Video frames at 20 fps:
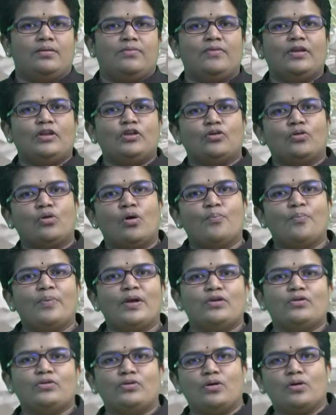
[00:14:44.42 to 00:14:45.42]
when you
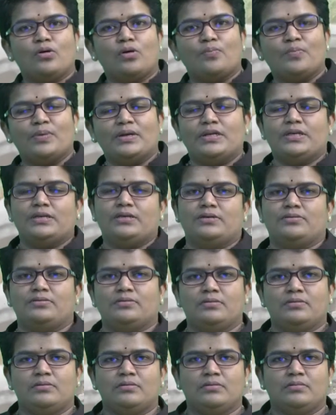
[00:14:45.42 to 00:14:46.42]
compare to your
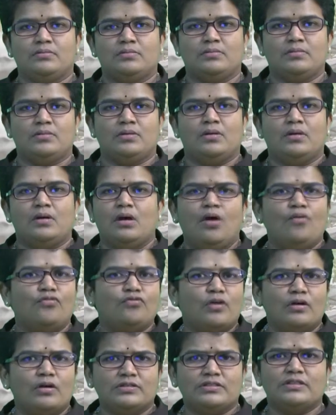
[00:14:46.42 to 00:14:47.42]
competitors.
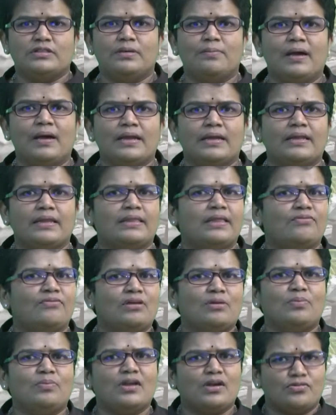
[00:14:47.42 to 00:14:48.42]
Of course, in the market, there
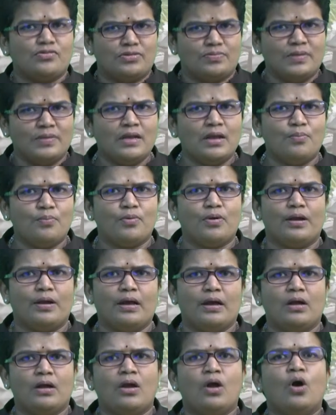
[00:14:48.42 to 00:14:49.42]
will be a similar
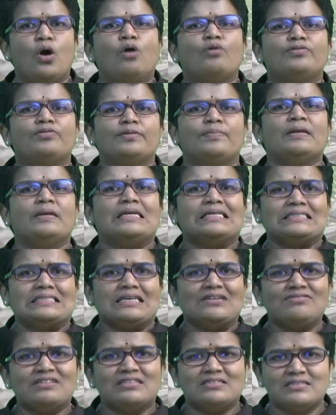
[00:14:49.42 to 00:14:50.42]
product or similar
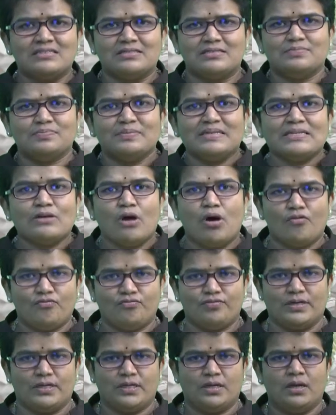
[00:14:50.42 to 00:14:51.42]
services being
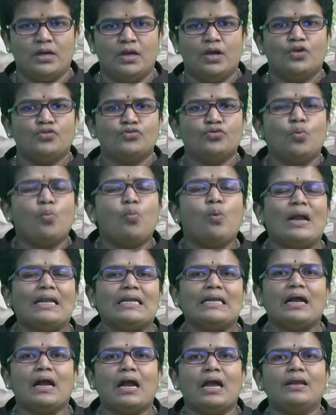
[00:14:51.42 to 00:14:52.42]
offered. So
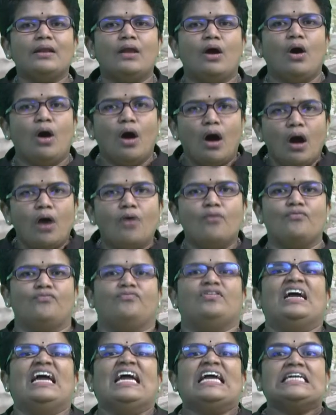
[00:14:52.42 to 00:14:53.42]
what kind
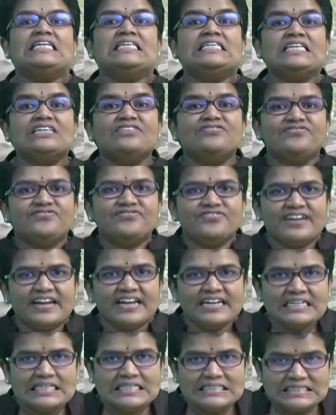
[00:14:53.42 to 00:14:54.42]
of
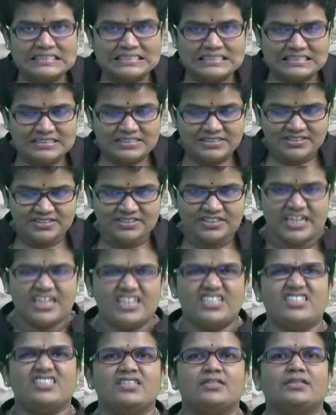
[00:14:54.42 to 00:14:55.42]

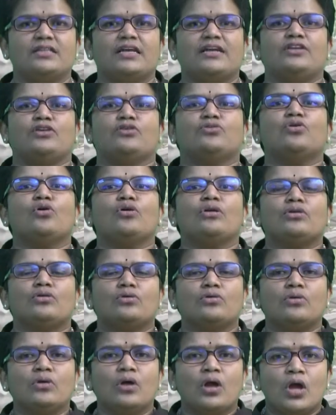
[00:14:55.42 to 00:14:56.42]
differentiation that you're going
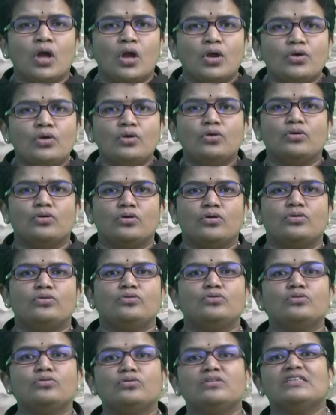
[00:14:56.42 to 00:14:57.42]
to do
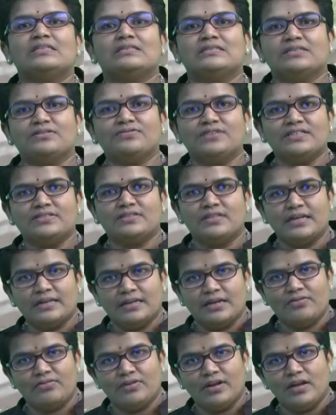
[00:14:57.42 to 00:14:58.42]
to the service
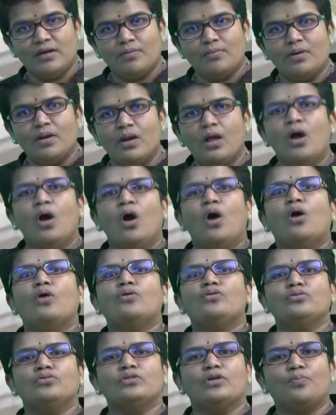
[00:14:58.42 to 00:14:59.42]
that available
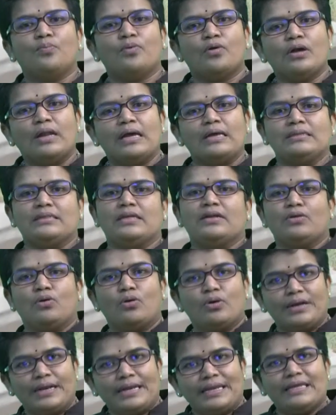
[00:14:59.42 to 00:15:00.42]
or to the product that
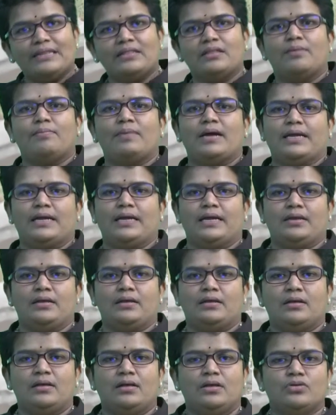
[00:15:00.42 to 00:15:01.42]
already in the market?
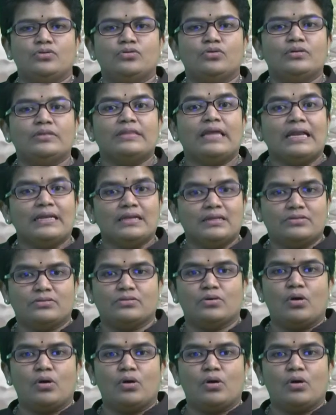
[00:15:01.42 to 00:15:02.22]
So that is